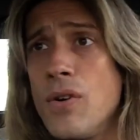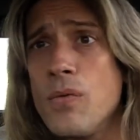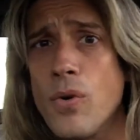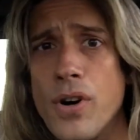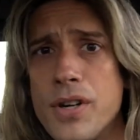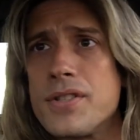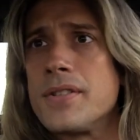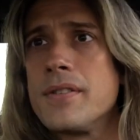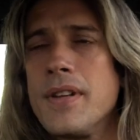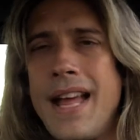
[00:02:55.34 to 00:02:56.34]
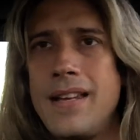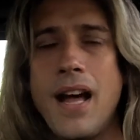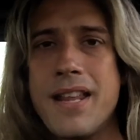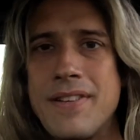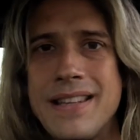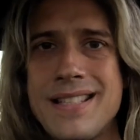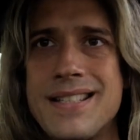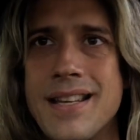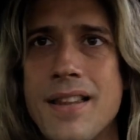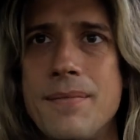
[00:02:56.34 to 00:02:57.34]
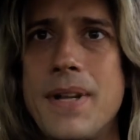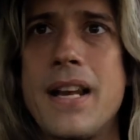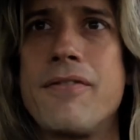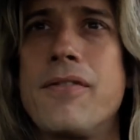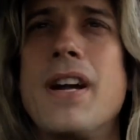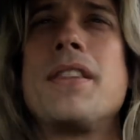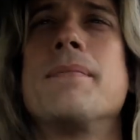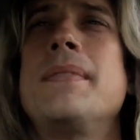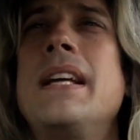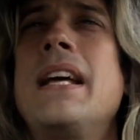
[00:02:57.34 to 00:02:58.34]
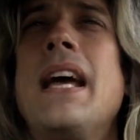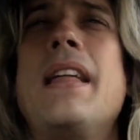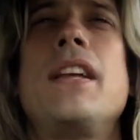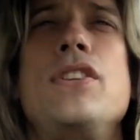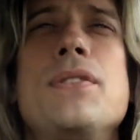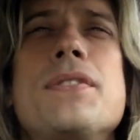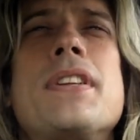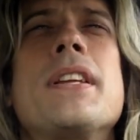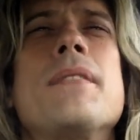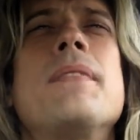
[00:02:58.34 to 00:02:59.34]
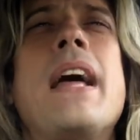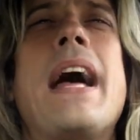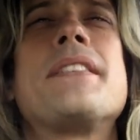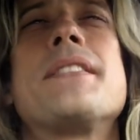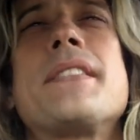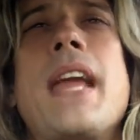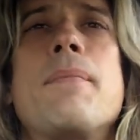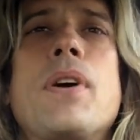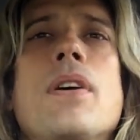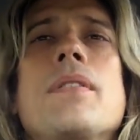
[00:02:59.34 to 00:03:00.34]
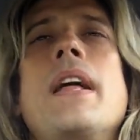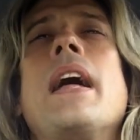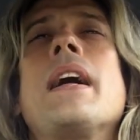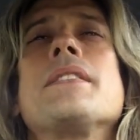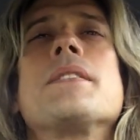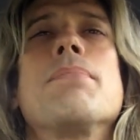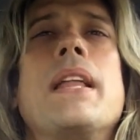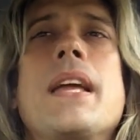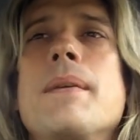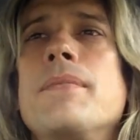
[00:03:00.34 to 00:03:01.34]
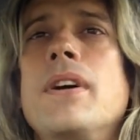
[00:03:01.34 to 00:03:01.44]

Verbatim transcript: own words, and not even listened to them, not even read them, and then used him as a scapegoat, as the blame